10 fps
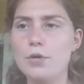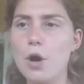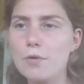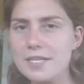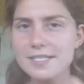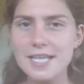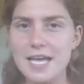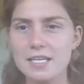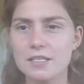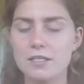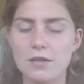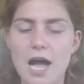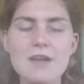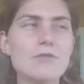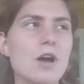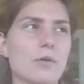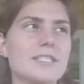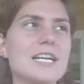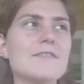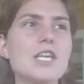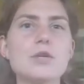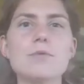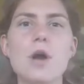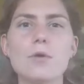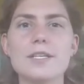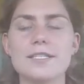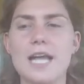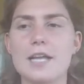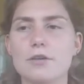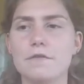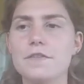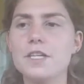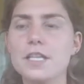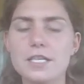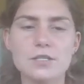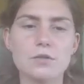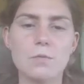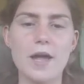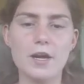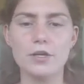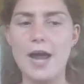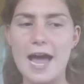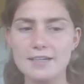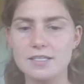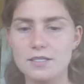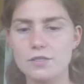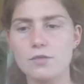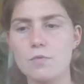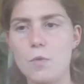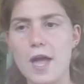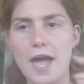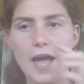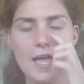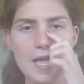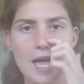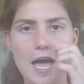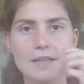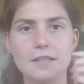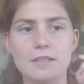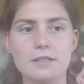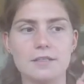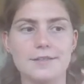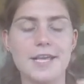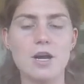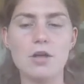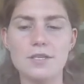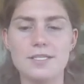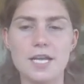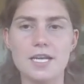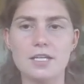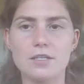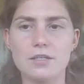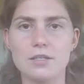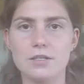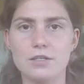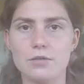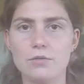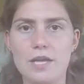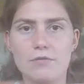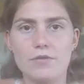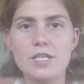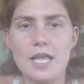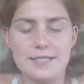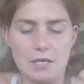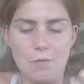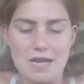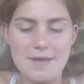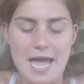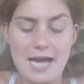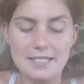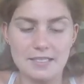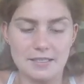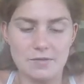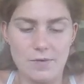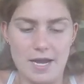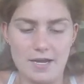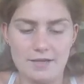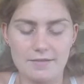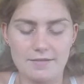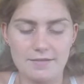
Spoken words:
notice that, I don't know, it's not even that you notice yet, you're feeling a certain way or you're acting a certain way, and then all of a sudden you like realize, like, why am I acting this way?